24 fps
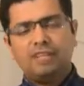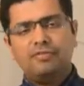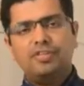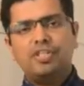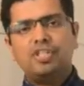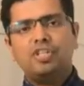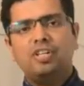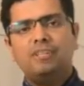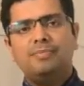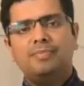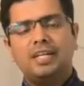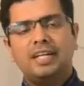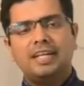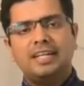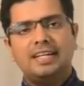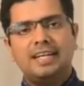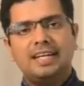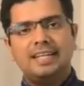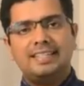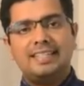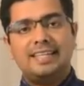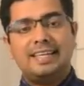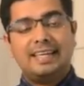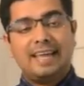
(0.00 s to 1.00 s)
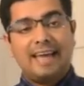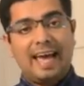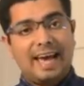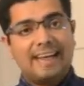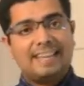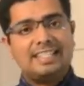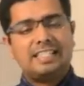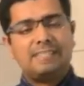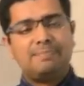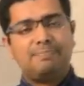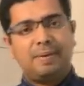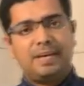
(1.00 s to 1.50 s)
visual merchandising
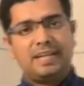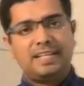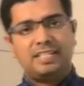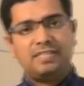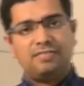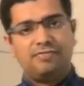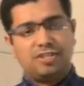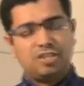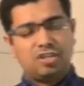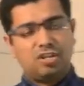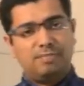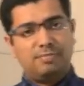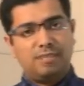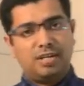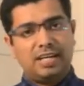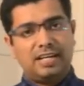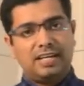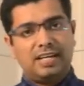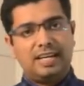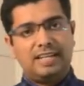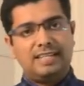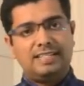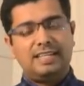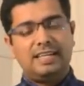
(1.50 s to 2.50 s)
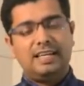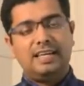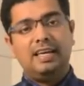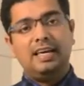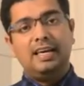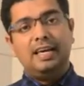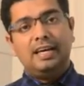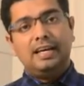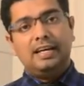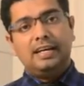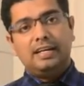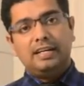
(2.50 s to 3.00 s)
aspects, visual merchandising
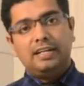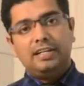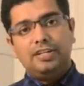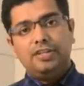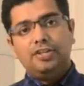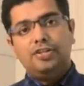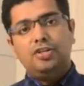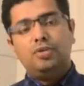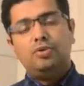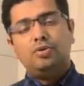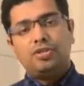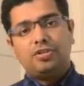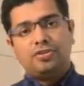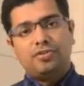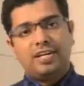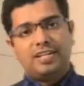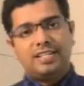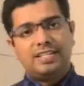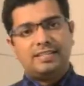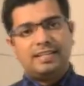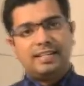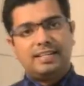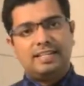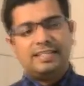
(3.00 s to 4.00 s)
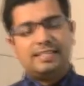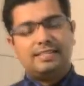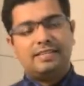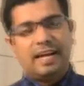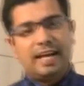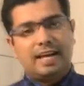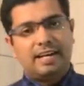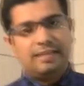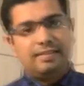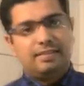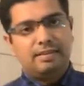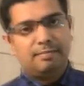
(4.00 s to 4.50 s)
new trends that is
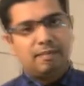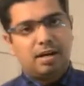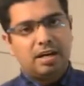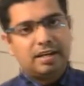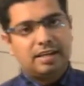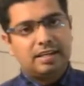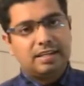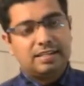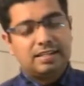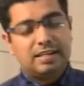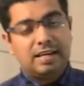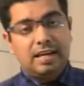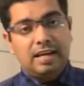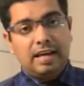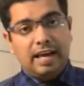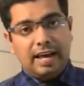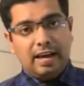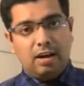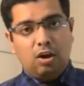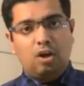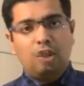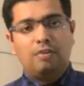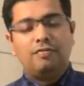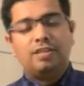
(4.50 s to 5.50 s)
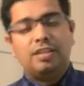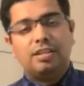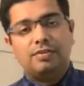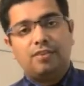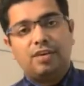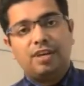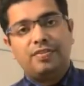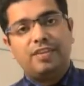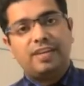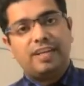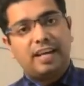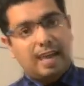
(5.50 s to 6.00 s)
there in the market, along with the
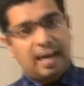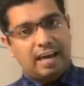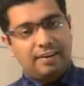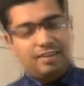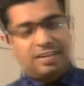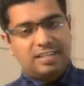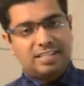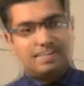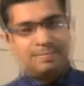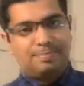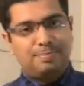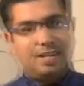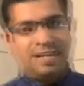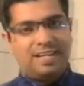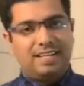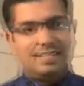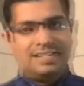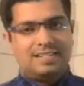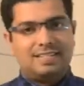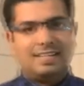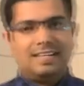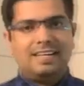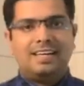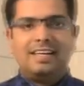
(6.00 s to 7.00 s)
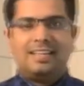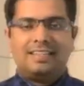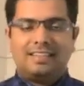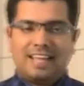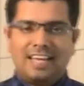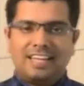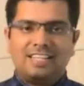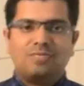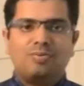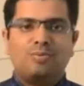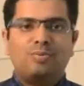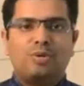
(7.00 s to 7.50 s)
one that I have explained.
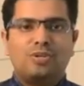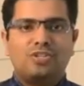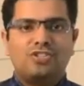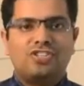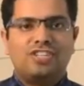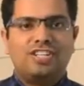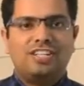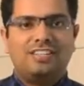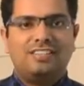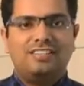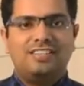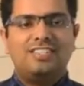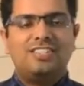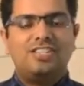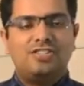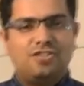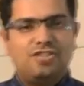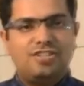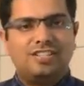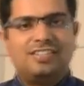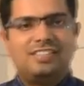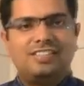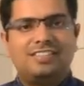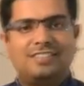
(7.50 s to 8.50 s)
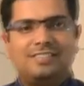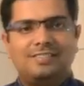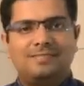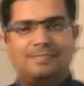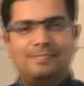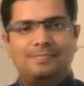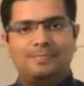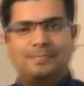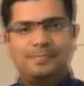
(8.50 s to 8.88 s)
Thanks for watching. This is Jitin.